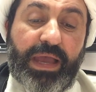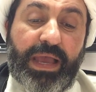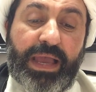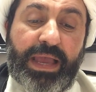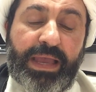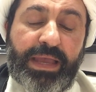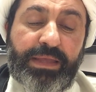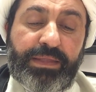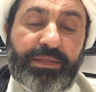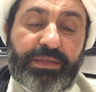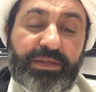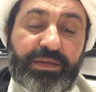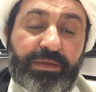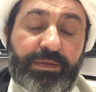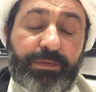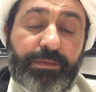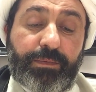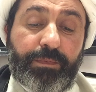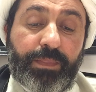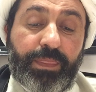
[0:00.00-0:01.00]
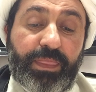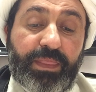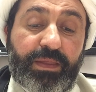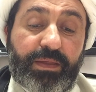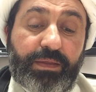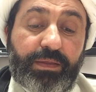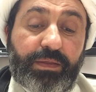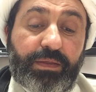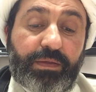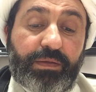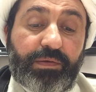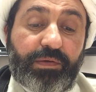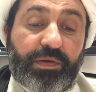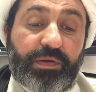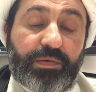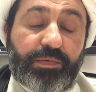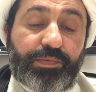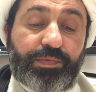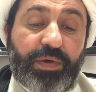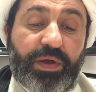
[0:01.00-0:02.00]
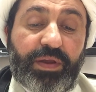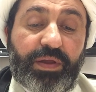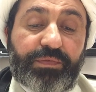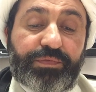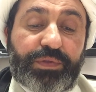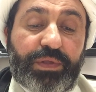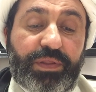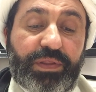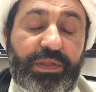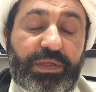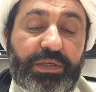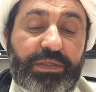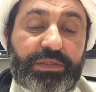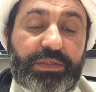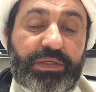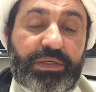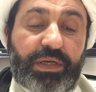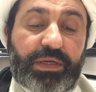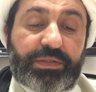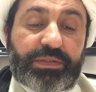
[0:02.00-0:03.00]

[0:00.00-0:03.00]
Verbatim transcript: And one of the things